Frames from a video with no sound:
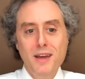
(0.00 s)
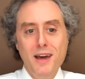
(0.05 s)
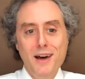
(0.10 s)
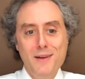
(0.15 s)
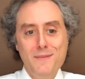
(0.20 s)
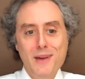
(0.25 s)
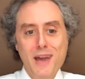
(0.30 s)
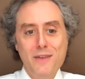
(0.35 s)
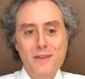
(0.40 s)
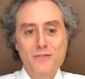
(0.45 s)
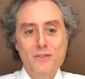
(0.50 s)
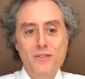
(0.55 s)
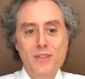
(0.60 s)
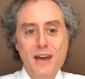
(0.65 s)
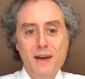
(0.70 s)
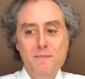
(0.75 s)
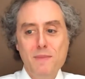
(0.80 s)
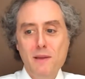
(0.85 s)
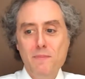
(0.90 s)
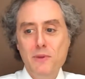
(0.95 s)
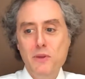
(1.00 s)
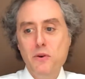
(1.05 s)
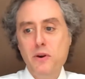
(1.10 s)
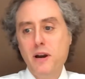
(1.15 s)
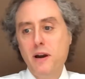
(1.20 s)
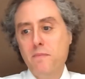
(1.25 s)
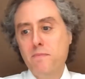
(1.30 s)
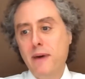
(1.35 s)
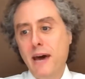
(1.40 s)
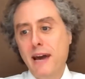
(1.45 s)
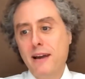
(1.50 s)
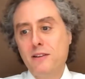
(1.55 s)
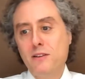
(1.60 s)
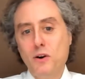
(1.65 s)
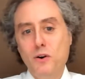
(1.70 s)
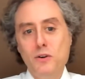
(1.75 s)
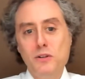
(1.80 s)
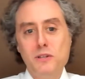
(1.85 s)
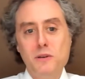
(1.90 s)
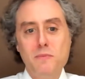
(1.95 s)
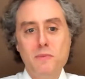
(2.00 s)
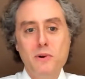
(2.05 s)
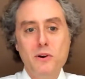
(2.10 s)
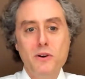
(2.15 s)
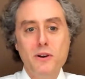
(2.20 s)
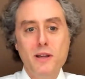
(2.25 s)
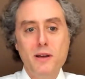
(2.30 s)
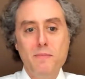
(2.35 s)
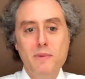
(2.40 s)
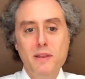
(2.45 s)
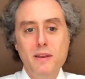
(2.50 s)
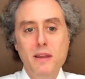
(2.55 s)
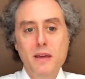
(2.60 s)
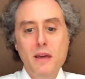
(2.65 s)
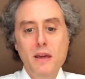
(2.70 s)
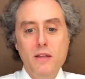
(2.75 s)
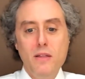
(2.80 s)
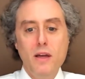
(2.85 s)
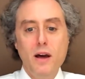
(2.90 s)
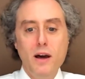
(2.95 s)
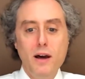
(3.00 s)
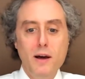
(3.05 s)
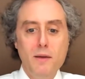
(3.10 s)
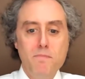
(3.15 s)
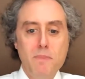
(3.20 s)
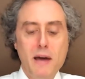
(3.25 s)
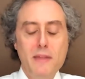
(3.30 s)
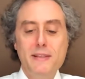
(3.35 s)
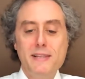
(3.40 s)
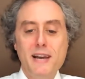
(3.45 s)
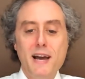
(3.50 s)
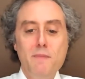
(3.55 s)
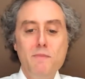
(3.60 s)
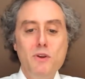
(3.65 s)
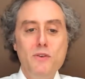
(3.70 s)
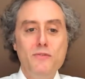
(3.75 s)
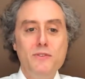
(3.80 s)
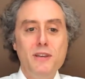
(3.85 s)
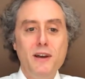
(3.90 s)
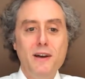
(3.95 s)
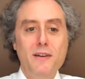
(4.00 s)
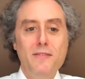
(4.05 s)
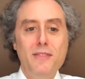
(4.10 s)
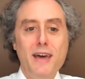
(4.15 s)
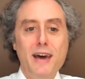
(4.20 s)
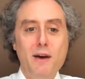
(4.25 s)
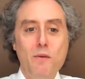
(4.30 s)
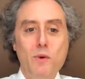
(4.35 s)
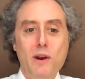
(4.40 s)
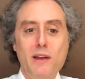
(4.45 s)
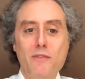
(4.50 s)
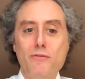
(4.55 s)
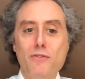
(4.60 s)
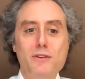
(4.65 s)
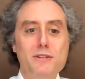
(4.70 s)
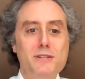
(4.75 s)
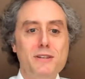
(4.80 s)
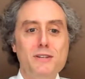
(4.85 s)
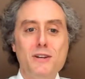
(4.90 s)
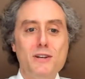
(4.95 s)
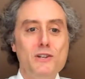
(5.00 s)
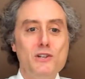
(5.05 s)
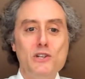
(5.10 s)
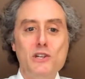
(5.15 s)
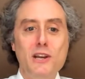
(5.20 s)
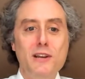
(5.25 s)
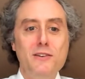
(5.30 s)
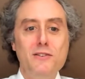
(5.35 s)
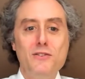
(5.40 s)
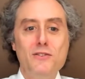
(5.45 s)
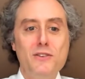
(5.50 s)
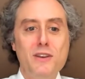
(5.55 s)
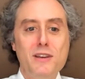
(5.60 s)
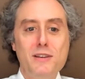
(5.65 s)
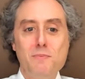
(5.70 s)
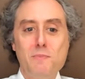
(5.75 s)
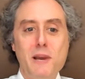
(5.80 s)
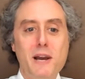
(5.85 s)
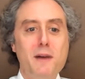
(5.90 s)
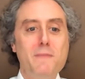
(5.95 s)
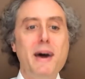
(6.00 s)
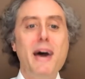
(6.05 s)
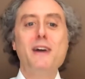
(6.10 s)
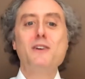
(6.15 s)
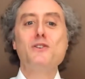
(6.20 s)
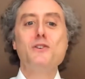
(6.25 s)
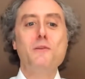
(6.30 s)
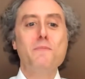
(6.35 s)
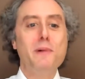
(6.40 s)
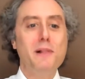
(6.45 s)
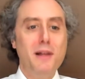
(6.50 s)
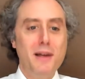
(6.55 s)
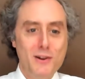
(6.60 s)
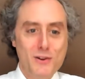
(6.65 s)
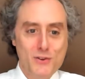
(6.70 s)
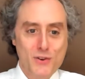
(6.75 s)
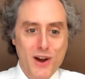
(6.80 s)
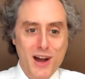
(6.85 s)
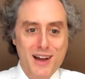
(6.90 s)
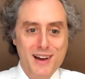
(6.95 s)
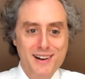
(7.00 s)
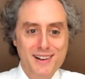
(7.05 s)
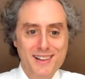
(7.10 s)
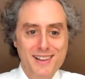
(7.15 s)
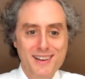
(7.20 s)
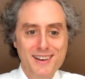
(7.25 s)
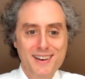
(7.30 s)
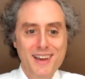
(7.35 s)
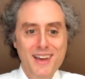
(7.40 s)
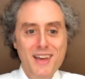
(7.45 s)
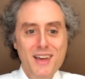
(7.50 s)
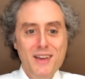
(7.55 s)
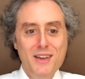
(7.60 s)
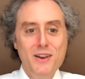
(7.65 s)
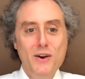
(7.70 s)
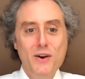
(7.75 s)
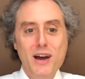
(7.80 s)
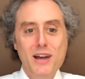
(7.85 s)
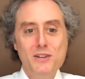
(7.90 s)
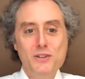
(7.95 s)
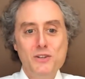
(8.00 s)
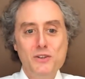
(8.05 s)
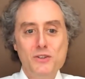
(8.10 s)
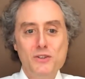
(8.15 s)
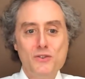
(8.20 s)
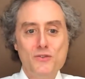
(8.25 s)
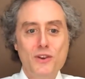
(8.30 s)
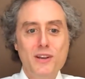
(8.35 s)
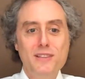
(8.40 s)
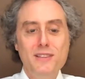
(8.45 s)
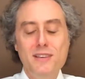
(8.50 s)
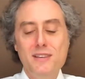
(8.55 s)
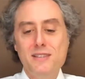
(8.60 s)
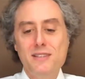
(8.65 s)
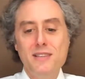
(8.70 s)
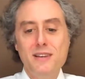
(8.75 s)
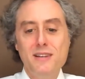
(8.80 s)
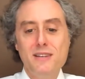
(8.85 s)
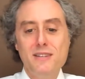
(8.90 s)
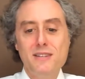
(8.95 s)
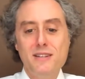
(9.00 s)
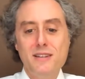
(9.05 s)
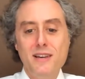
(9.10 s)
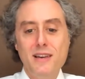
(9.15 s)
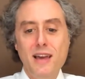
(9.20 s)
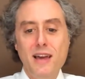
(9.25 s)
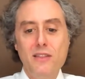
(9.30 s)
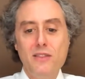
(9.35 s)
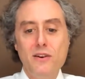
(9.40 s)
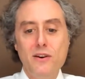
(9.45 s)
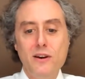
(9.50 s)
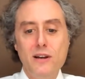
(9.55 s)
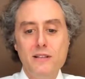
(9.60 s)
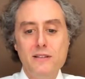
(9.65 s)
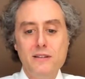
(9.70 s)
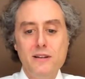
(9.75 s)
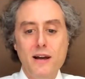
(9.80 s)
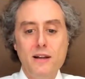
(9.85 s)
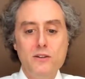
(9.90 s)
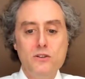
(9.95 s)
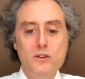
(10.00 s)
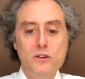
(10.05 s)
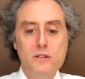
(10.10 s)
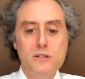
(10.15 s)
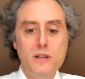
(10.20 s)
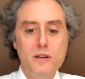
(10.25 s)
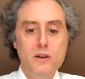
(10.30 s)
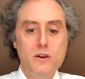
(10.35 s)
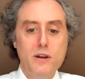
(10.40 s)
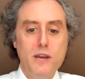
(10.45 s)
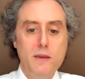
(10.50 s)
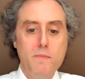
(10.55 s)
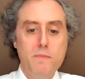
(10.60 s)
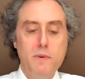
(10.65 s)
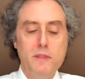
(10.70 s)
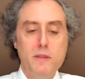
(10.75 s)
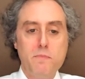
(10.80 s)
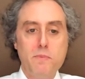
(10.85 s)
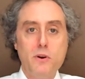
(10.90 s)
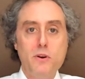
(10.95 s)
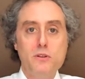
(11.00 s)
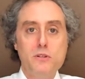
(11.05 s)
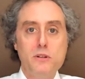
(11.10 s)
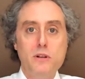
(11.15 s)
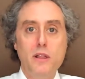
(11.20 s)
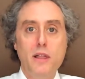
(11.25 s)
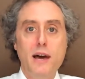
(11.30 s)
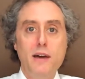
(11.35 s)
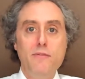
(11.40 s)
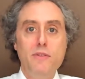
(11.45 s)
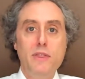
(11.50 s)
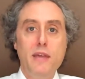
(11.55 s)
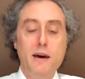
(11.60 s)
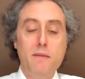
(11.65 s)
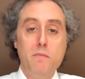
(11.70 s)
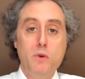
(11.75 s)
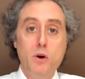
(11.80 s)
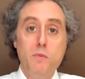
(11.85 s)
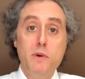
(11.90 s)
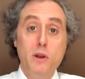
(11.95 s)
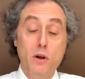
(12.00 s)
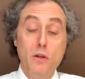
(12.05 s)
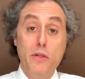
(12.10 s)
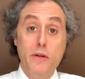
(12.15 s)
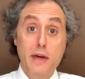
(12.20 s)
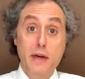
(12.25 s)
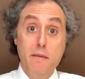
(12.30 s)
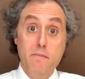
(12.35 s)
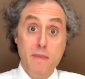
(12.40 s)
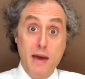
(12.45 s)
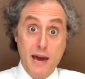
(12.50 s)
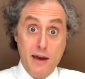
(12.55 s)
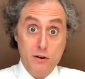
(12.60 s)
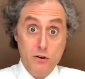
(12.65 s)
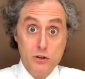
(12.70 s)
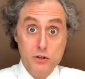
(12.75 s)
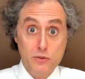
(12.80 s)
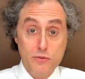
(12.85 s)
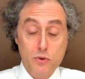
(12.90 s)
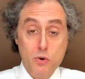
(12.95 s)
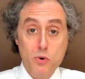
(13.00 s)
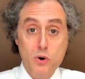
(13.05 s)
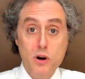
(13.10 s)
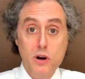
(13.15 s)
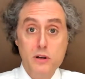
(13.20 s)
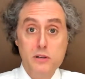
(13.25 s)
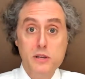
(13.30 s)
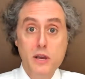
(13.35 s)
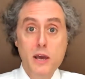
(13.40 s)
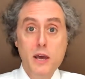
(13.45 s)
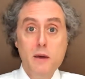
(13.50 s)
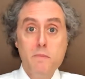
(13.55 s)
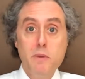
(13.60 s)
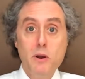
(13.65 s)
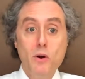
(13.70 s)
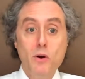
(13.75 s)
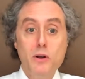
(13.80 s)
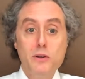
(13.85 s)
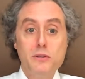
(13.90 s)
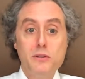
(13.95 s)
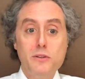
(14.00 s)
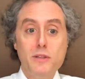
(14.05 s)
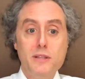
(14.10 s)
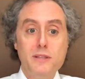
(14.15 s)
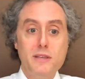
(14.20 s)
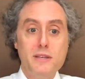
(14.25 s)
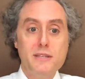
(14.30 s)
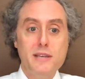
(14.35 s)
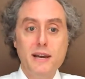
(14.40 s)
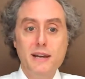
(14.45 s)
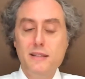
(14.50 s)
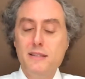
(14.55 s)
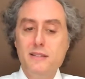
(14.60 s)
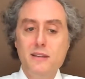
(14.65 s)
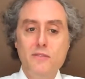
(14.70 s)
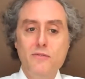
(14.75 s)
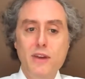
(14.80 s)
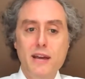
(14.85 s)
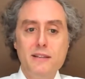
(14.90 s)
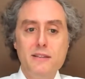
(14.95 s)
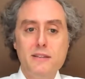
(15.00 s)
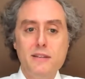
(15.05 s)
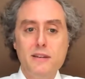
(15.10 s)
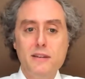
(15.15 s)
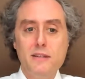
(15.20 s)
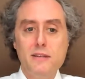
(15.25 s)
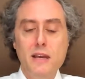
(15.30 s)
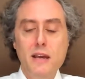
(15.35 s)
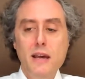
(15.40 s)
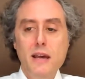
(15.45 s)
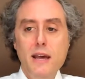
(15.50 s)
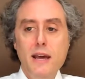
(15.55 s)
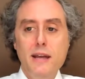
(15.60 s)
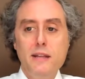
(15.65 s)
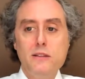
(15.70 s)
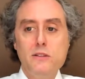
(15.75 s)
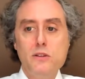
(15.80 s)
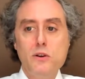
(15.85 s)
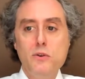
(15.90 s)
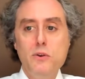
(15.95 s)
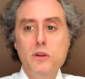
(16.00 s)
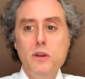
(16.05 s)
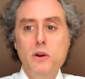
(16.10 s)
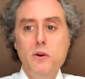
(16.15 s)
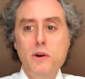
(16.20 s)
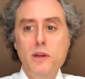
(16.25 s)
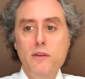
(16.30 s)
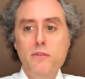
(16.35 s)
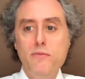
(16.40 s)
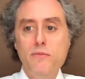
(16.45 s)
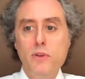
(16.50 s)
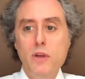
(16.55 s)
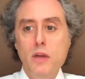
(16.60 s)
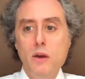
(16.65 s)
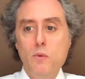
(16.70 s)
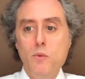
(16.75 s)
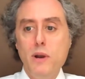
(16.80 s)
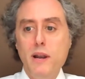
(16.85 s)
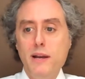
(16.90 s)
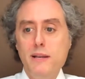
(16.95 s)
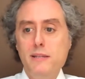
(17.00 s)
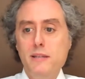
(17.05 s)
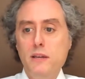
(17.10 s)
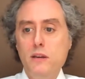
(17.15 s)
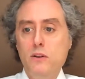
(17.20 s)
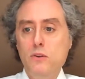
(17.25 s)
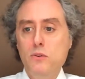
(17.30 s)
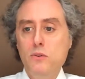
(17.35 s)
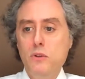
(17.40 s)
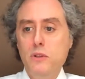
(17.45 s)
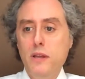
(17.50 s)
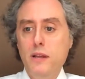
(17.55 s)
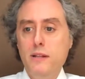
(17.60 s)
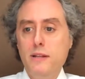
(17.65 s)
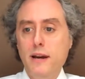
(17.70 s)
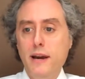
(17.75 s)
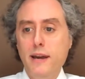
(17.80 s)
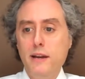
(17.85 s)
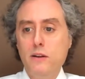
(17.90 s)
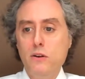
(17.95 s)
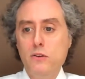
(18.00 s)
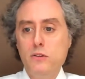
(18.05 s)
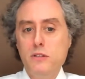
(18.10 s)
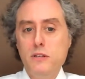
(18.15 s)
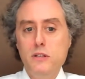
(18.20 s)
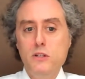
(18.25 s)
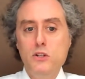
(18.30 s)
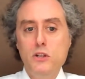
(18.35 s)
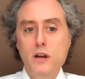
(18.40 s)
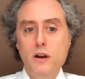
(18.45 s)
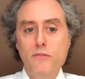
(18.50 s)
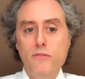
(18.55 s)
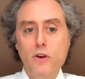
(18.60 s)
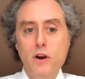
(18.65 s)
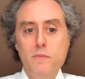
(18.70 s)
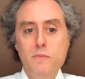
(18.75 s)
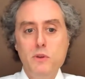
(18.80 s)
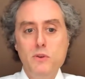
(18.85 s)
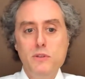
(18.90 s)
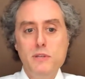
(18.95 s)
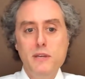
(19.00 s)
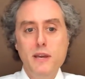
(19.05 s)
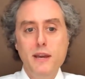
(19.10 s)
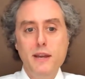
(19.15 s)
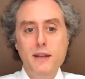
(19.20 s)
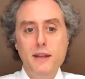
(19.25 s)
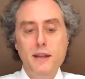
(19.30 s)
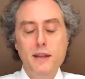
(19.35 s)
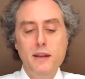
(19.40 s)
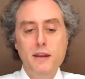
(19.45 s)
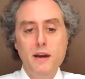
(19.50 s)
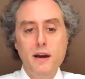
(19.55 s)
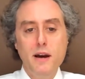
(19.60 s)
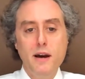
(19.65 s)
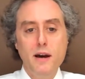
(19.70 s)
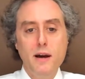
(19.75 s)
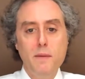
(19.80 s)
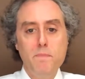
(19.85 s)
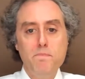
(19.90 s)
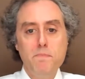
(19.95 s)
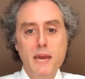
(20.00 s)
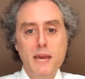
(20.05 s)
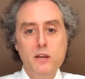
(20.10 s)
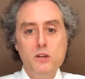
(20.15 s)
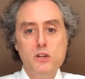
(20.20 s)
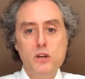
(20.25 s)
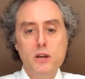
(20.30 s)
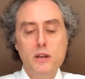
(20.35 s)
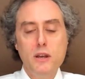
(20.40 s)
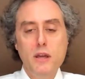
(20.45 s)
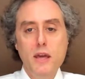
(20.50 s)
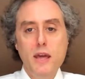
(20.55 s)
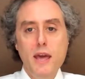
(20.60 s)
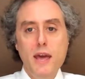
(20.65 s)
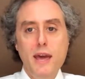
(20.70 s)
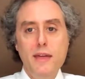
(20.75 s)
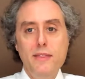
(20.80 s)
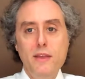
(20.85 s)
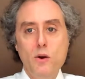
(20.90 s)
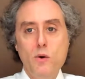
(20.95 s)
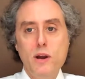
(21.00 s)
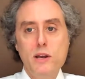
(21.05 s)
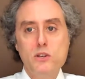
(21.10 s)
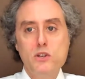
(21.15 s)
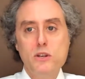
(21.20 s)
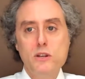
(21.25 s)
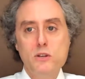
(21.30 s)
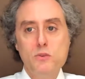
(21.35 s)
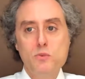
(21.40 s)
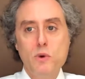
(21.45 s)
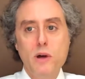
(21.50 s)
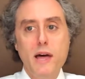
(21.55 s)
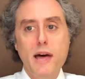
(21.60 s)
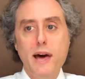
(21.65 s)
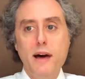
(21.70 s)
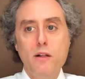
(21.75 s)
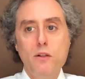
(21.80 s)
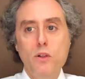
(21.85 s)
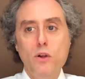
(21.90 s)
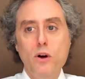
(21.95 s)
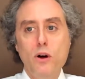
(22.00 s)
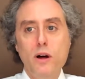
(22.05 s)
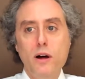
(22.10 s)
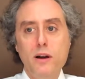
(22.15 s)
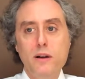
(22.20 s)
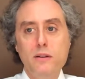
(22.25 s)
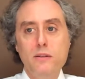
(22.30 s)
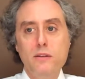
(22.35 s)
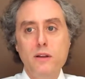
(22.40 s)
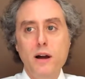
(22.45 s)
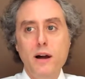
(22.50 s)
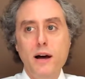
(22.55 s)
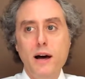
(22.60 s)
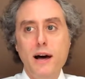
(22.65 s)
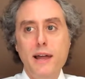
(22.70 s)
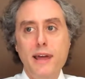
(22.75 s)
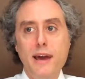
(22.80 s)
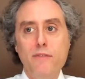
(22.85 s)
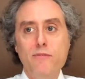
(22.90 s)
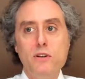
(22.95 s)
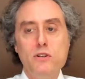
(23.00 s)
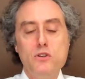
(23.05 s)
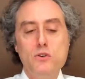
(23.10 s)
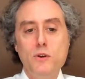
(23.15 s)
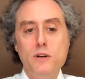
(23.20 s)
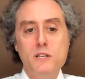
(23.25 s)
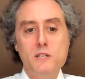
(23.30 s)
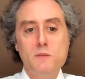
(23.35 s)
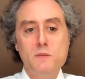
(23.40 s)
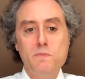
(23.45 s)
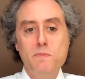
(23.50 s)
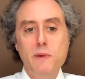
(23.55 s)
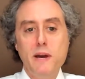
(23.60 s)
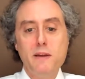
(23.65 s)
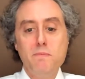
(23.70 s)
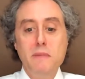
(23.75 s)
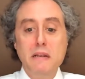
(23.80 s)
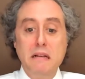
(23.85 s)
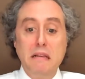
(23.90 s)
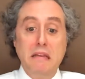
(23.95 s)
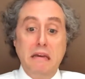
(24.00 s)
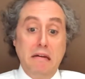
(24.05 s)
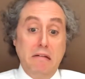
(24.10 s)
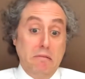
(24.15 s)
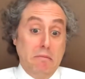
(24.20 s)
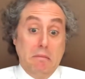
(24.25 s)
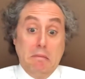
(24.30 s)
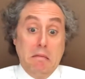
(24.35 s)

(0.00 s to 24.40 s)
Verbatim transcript: After that, maybe you come back to osimertinib, and by the time you've done that, whatever resistance changed has become actionable on a trial. And you know, as you string these things together, it's not just that you're keeping the person alive in that moment, although that matters, of course, but also that the science advances. And so, you know, when I see a newly diagnosed EGFR mutated patient, and the question is, well, how long on average do you expect me to live?